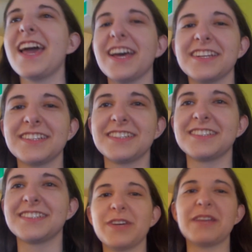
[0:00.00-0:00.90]

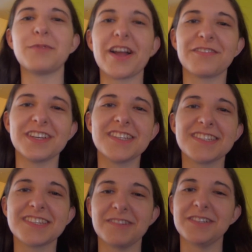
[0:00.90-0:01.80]
had. We had breakfast.
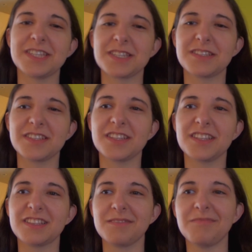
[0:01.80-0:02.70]
It
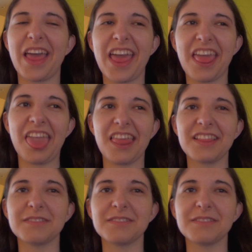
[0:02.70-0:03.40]
was me.